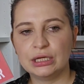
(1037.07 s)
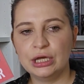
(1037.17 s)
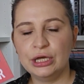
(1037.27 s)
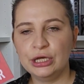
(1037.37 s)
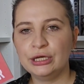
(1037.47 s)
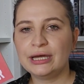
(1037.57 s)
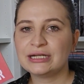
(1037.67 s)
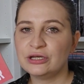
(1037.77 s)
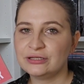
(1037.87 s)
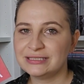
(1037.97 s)

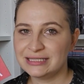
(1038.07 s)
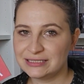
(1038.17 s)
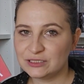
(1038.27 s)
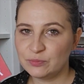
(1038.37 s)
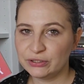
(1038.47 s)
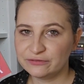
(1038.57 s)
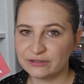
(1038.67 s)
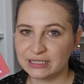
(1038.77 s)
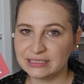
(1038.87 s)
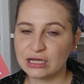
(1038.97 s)
her sister's
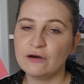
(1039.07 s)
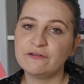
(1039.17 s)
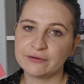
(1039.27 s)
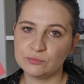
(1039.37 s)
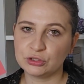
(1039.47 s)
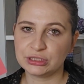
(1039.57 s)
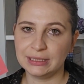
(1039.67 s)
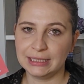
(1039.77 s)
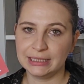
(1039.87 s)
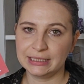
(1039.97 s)
boyfriend are very much
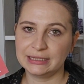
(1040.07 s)
alike.